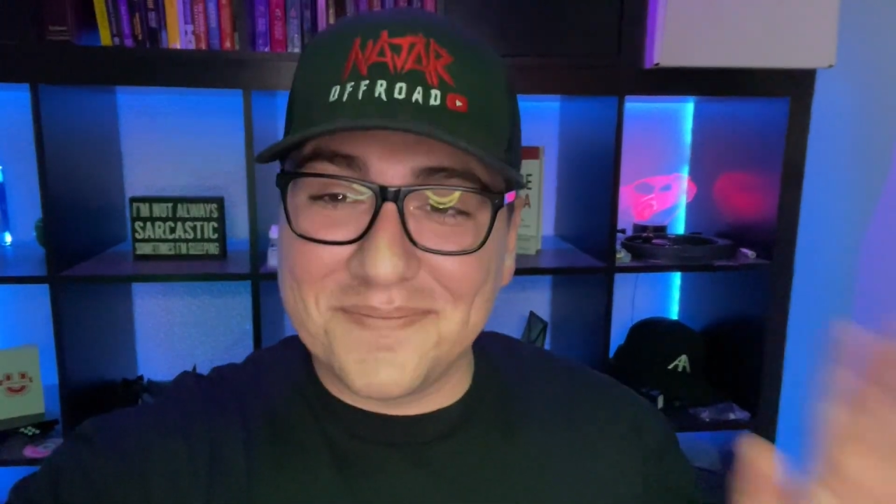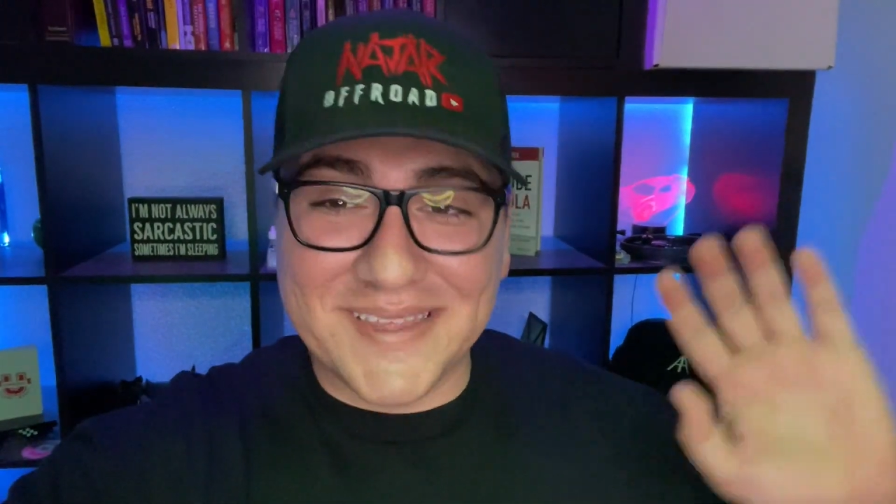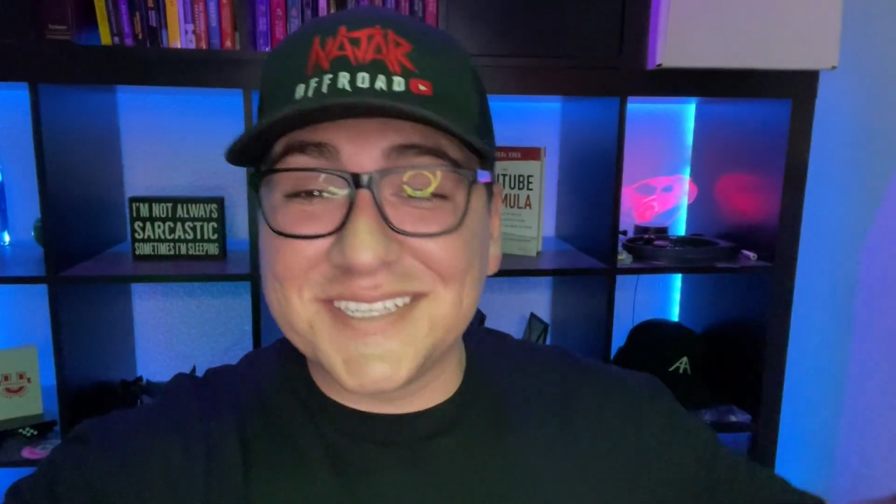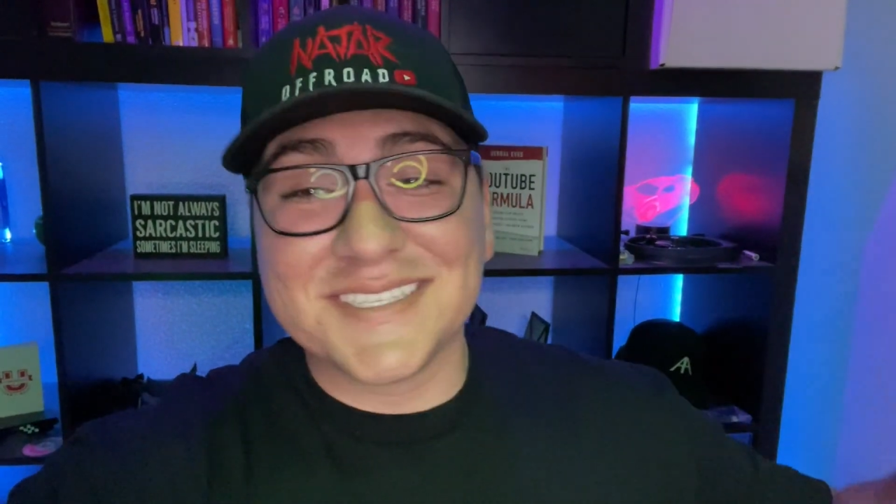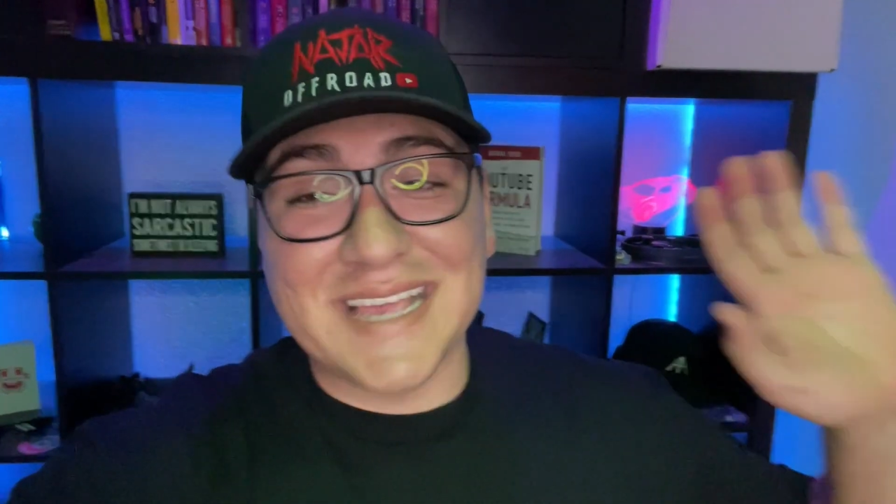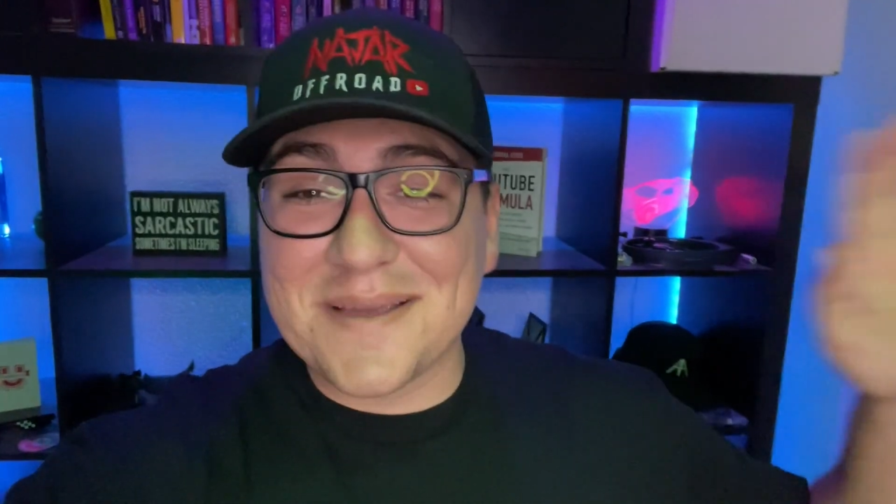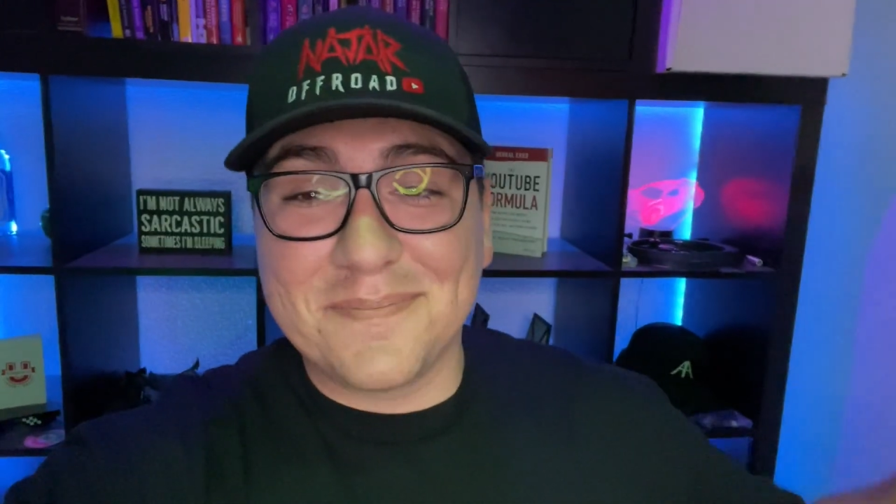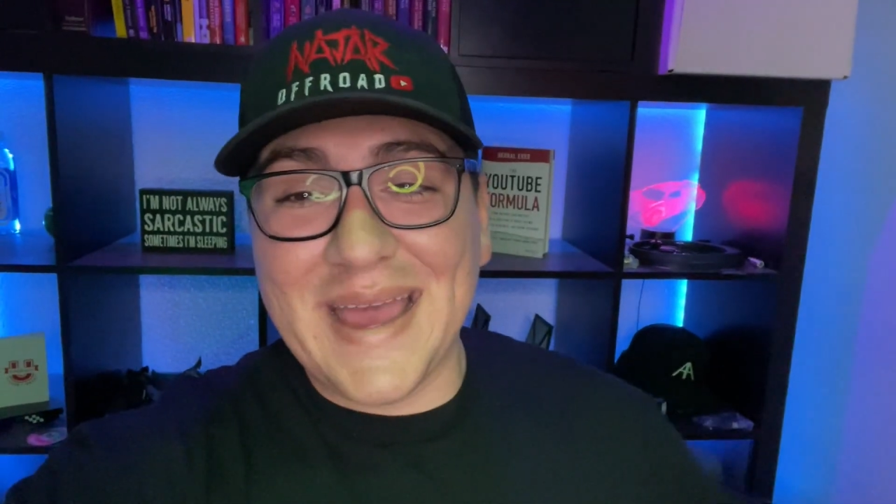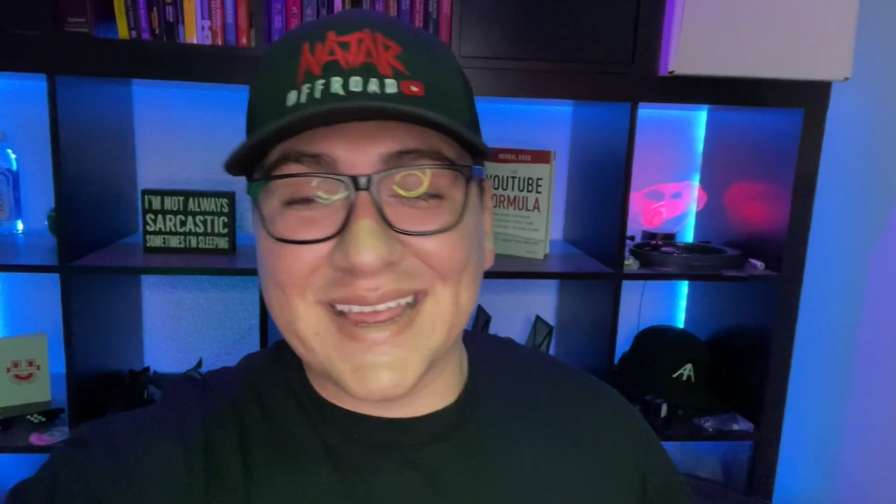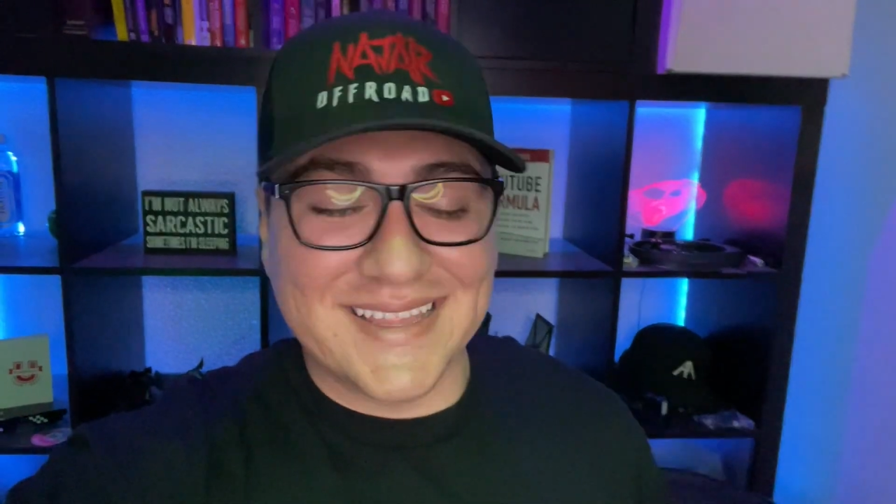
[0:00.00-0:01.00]
This is like
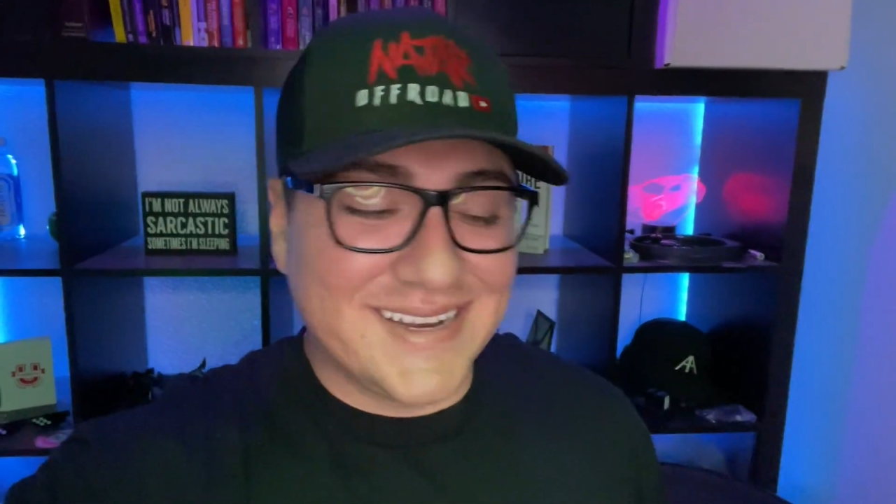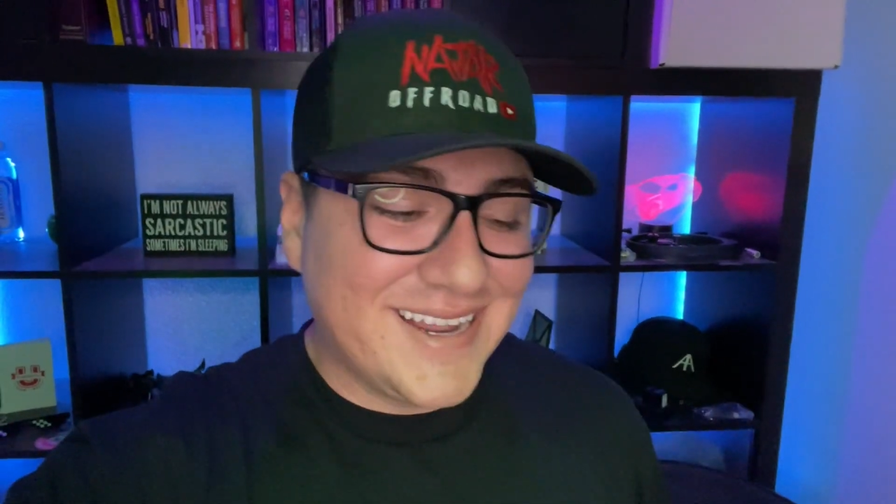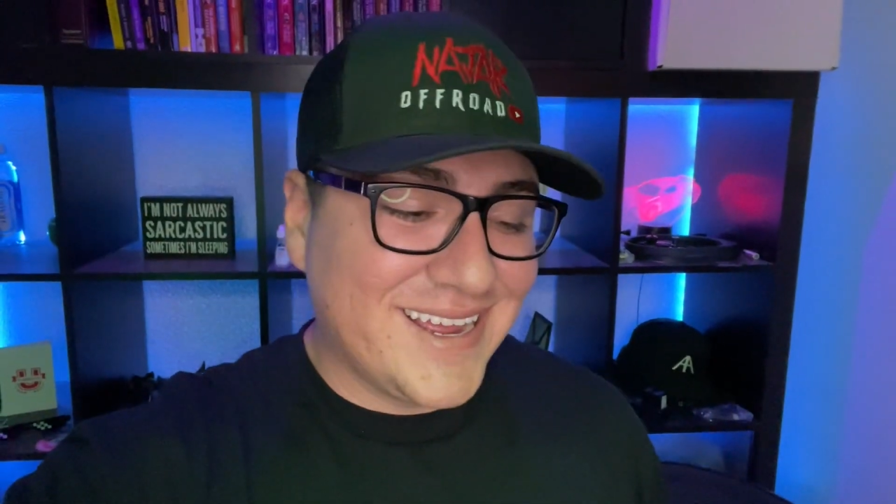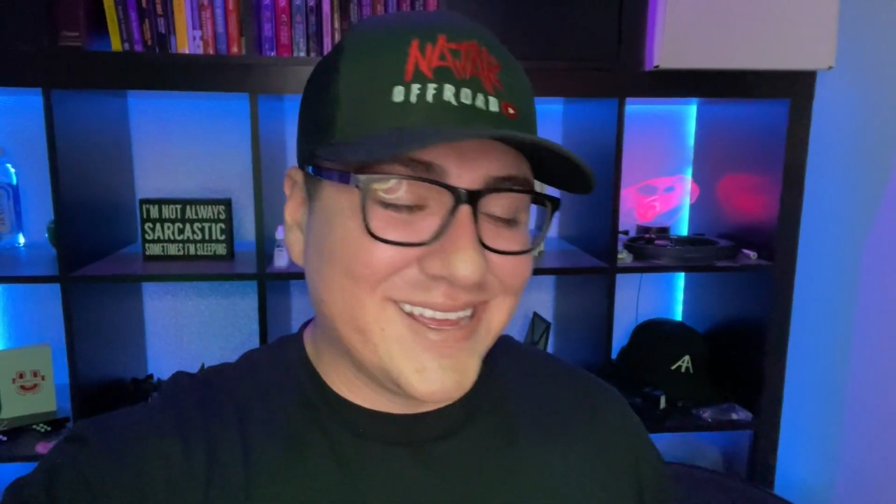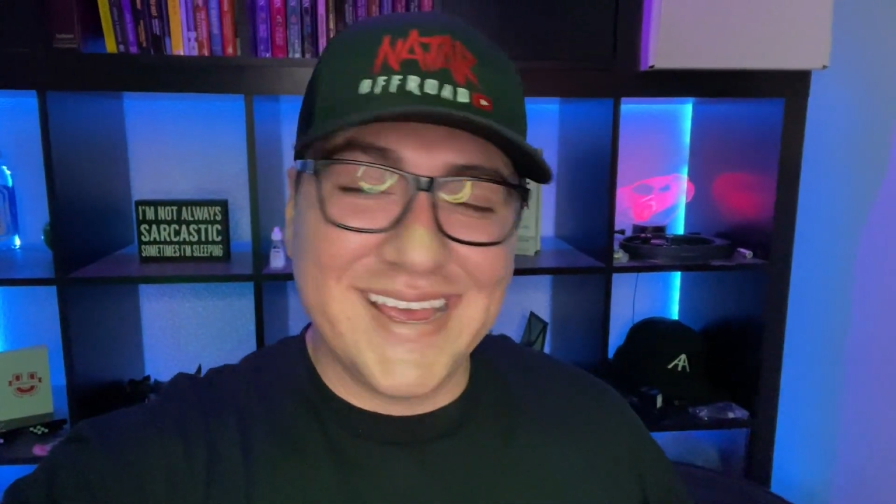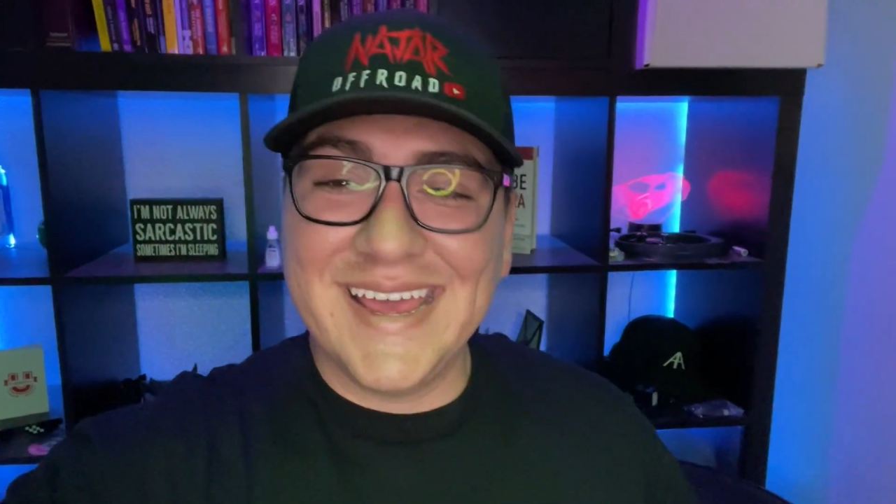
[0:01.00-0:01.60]
back in the day.